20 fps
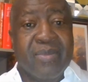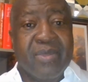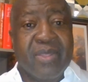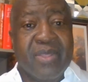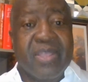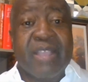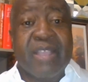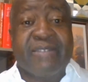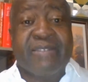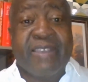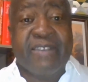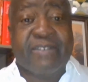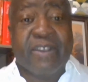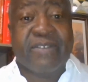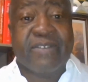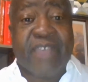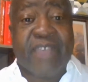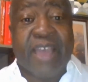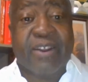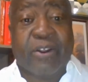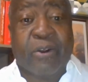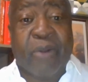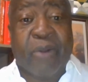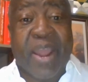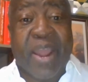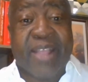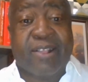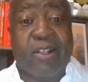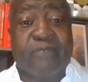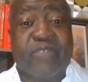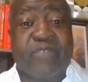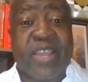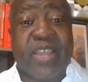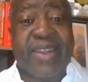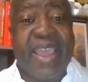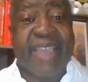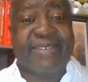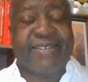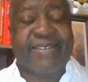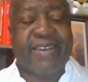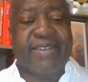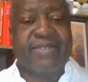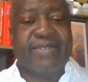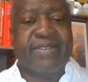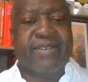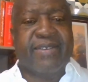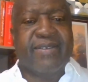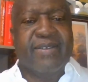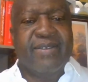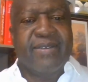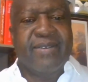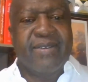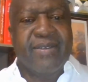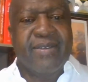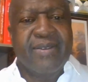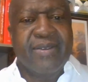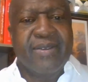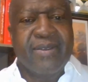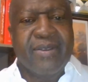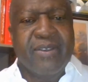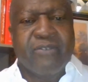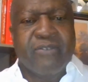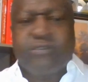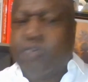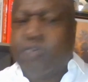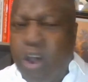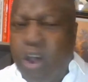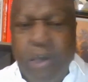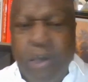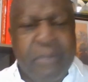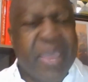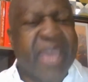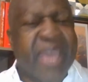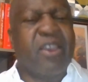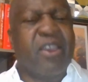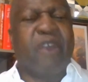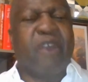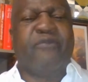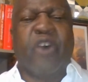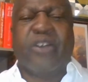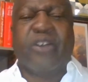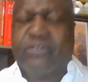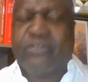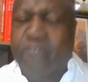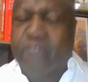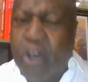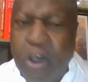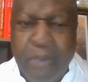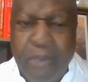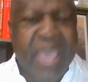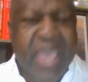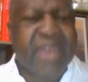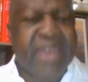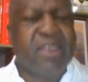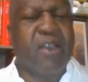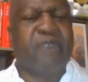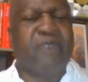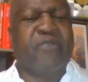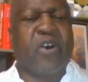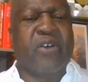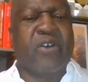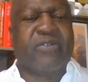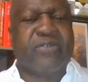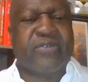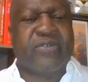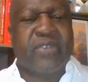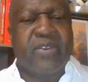The teachers are the cradle of the nation. So many of us,